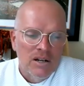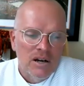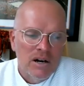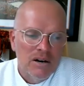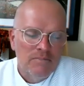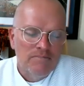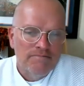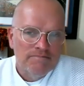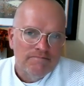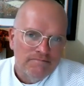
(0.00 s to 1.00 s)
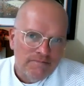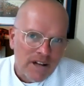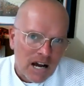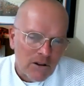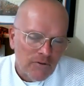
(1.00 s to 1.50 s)
Um,
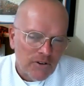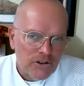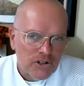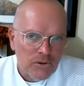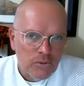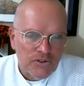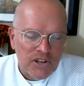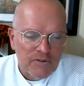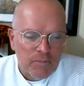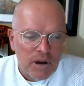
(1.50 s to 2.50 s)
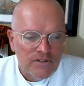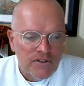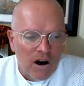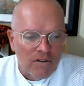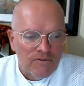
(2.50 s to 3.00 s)
that out of the future, we'll see if it pays
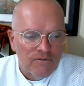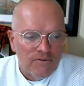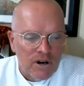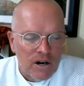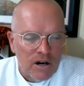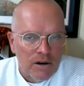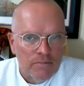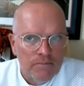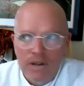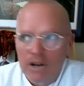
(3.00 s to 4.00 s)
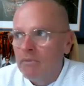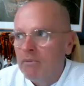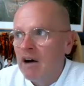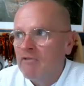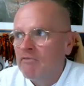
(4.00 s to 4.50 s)
off. Um, you know,
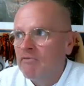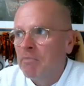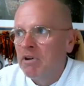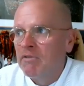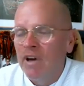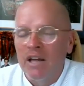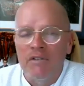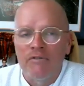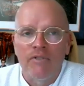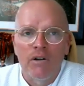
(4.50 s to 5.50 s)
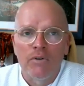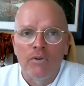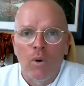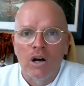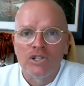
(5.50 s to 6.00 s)
I've been a fan and followed
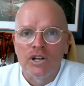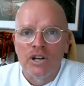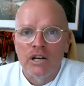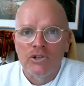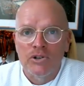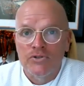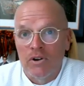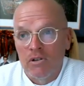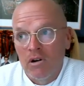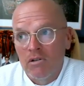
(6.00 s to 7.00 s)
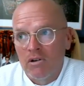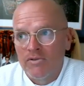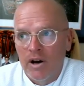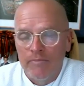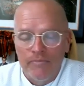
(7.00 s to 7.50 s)
the Washington Nationals for a long, long
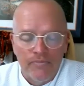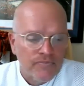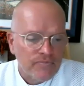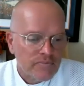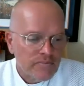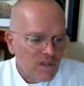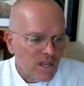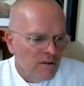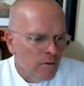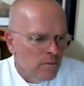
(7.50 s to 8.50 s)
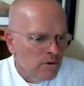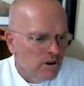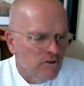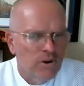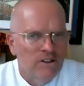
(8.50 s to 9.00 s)
time. I remember
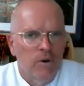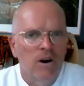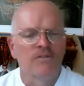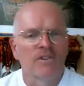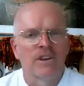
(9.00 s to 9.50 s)
in 2012, the